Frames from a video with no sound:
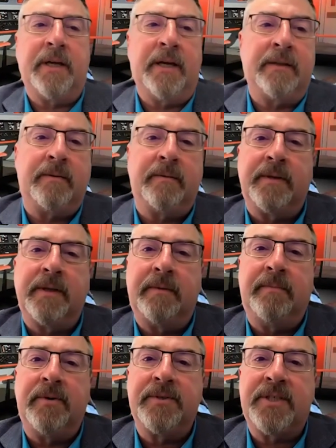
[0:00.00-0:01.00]
and the
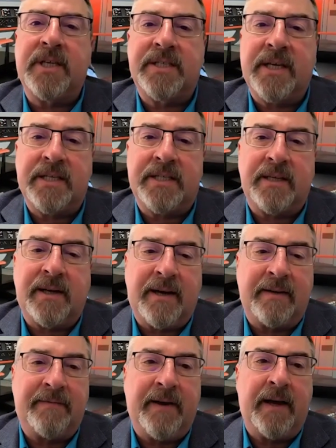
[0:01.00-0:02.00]
most success that
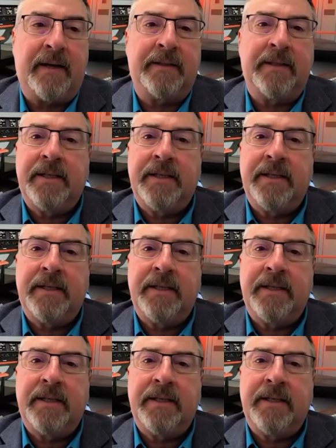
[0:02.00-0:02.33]
I've had,